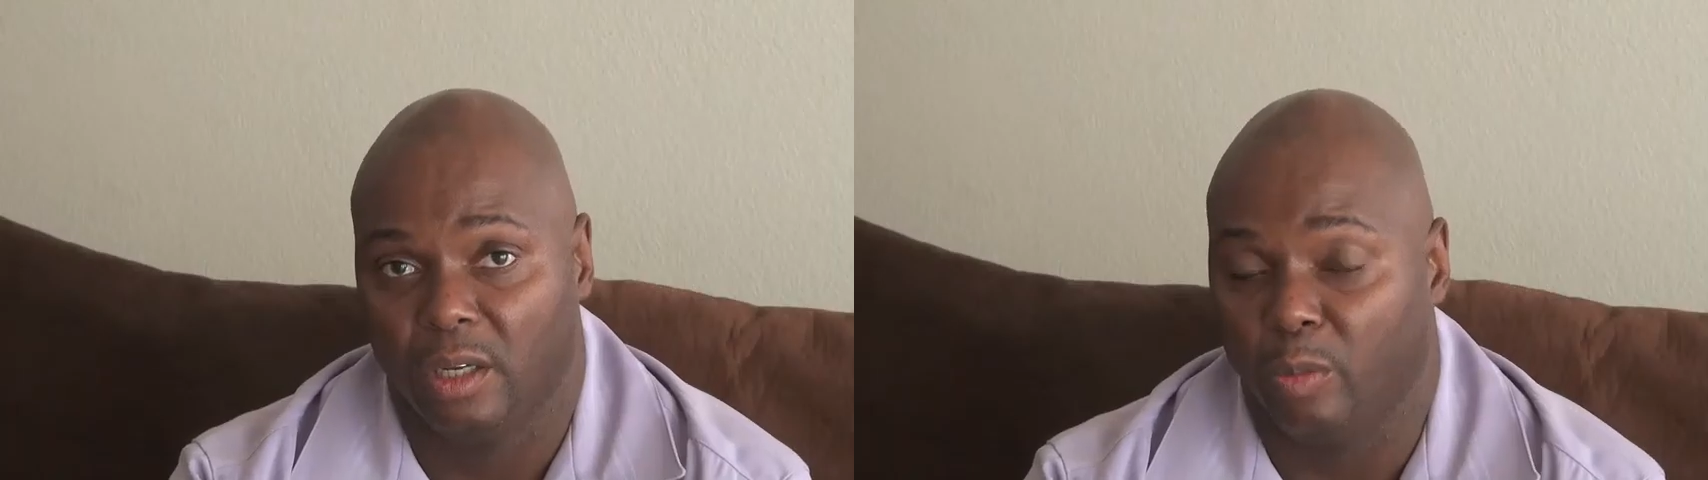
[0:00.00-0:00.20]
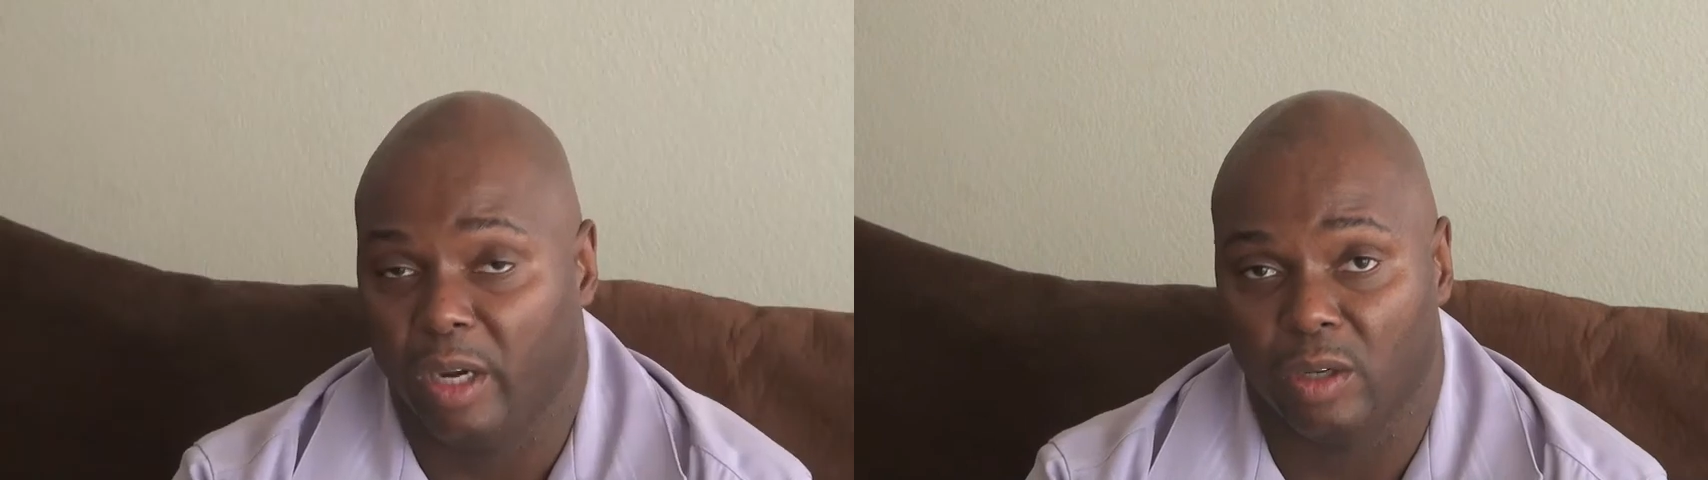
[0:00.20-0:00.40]

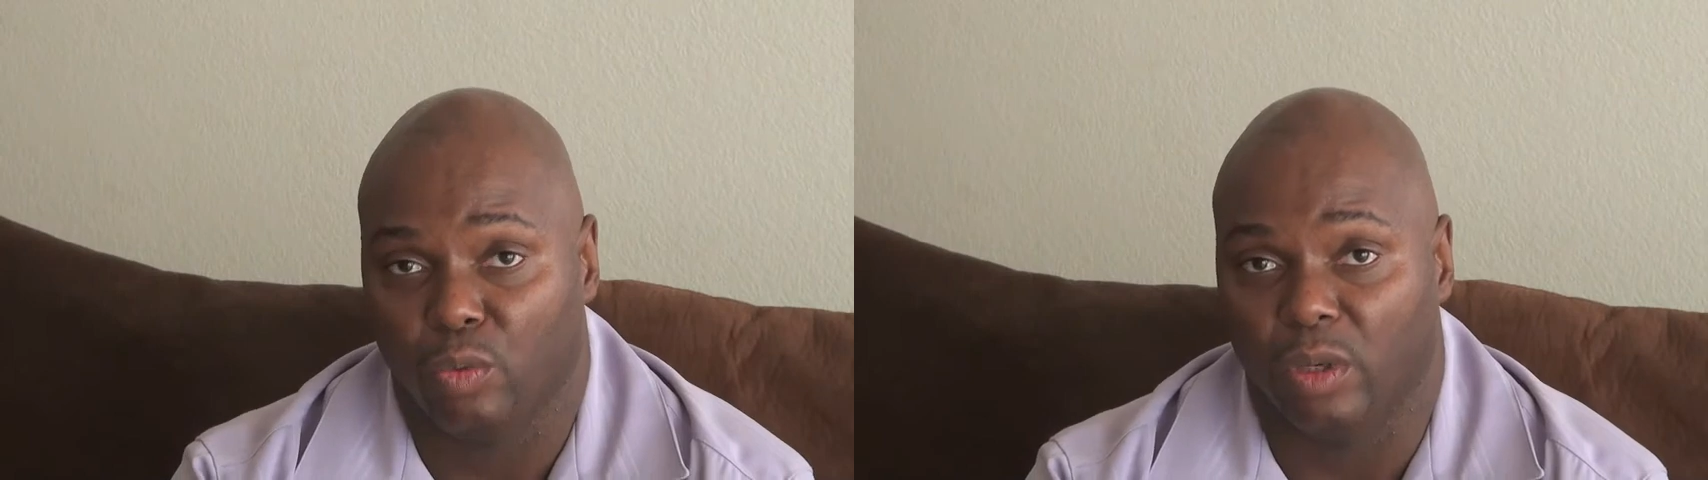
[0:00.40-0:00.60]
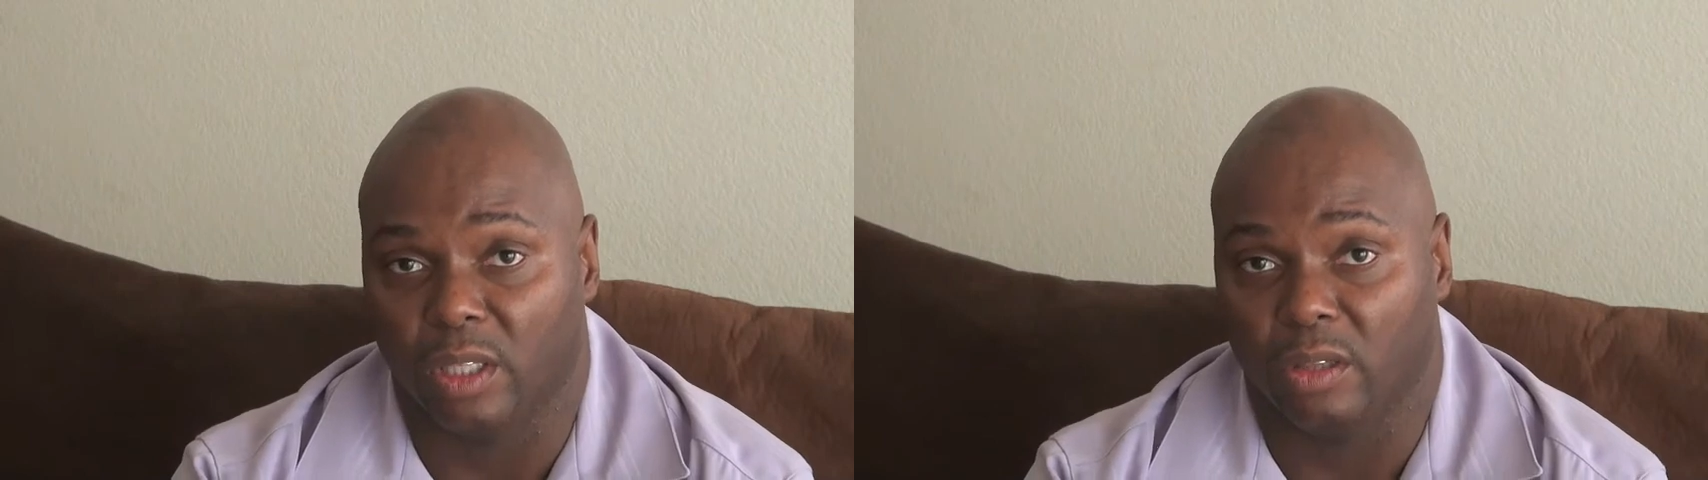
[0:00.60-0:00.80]
No matter
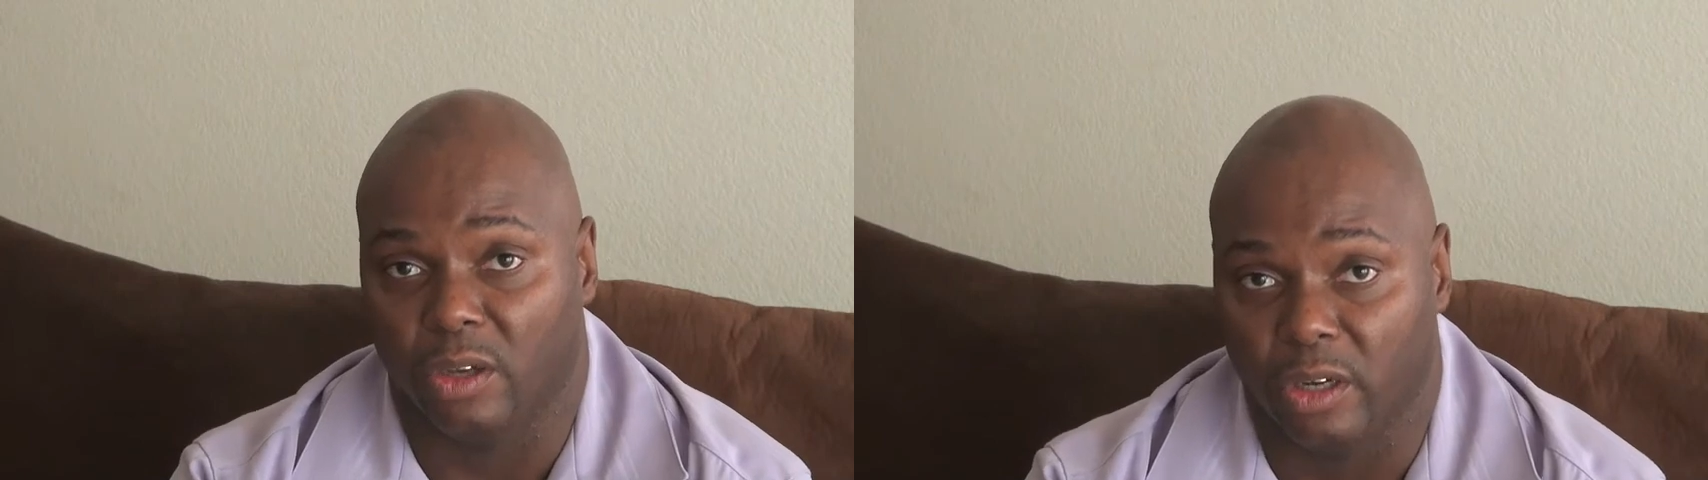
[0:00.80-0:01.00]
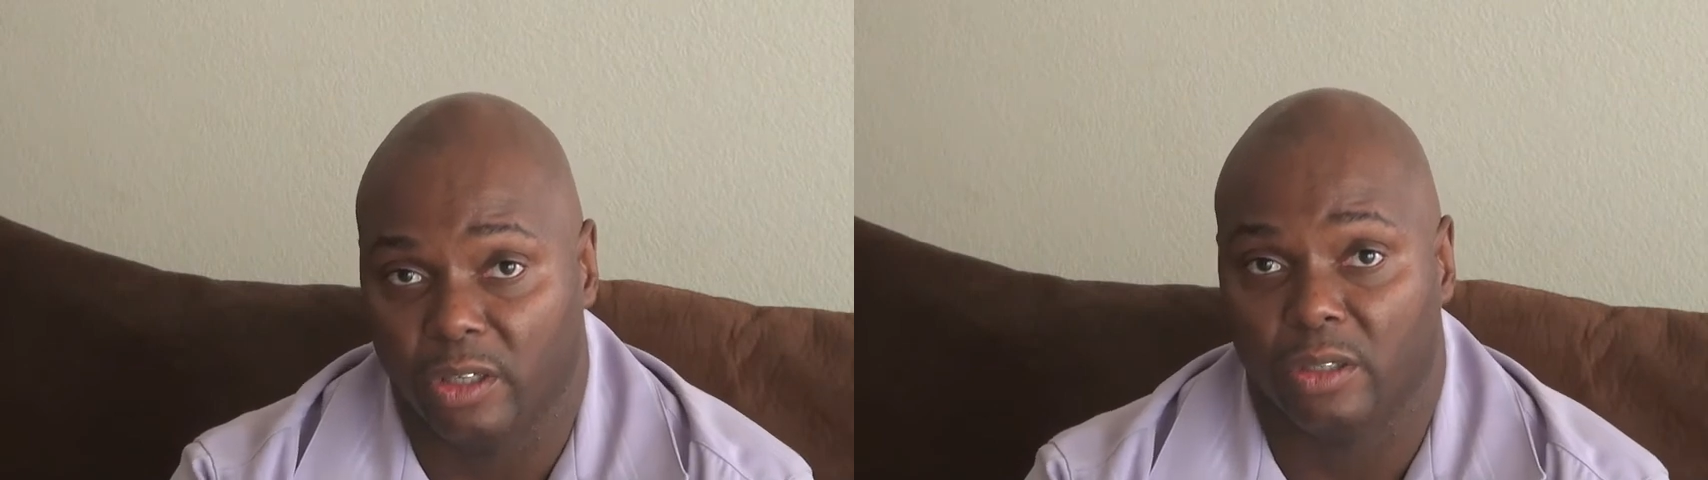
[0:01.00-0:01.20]
what,
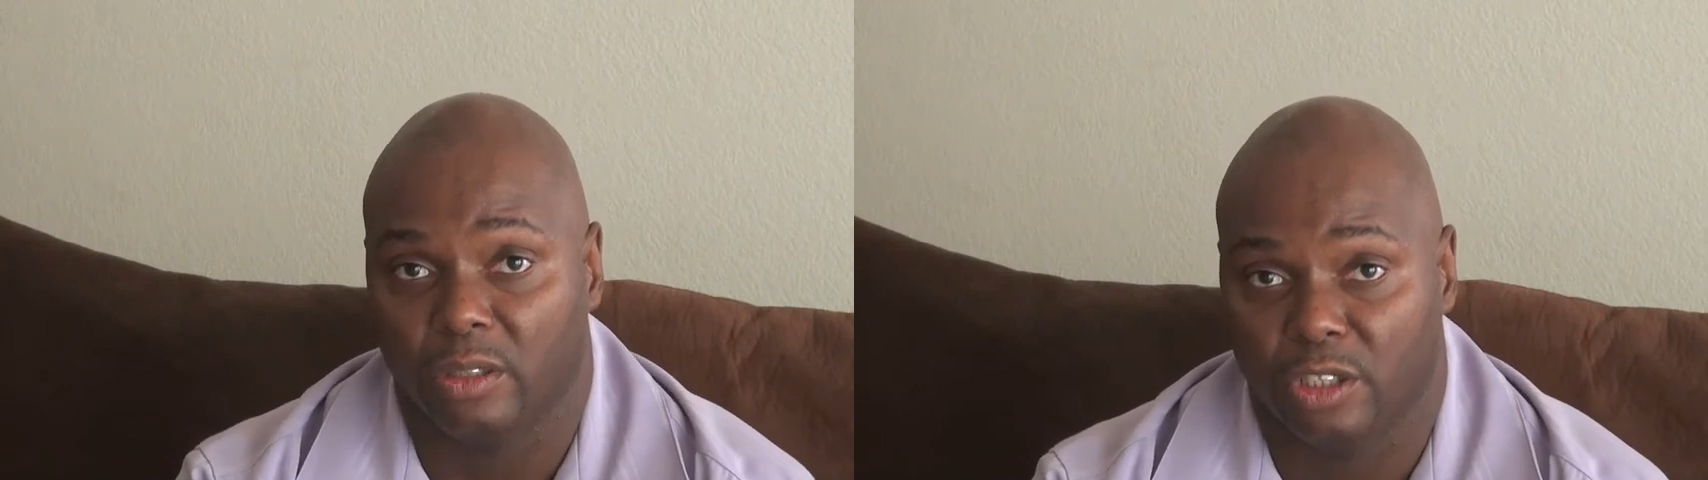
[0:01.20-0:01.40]
they're here